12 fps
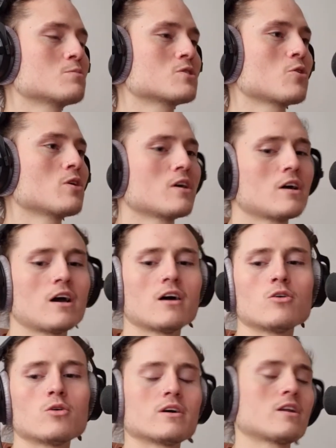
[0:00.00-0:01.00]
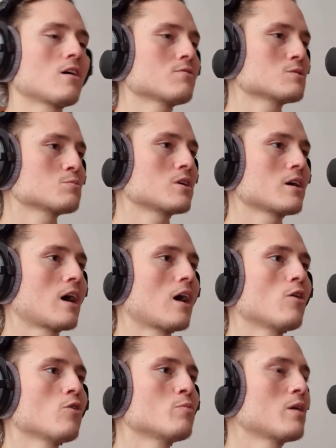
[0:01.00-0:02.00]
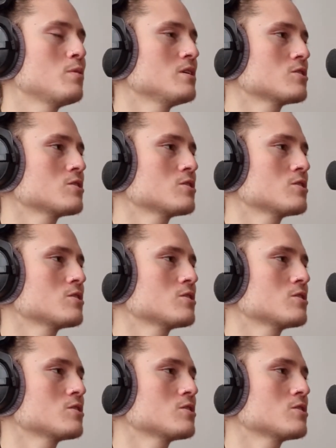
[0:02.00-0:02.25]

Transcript: So, and I have some cacao maybe.